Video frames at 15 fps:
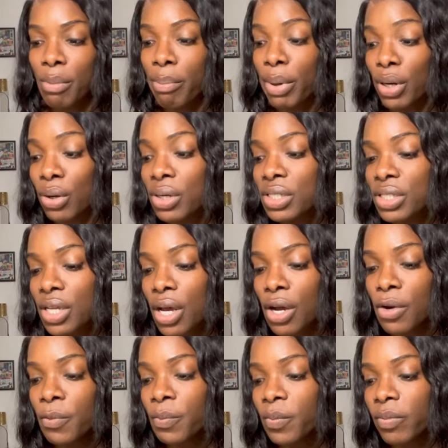But
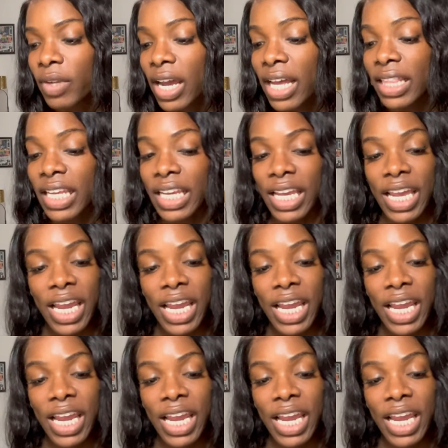also, I think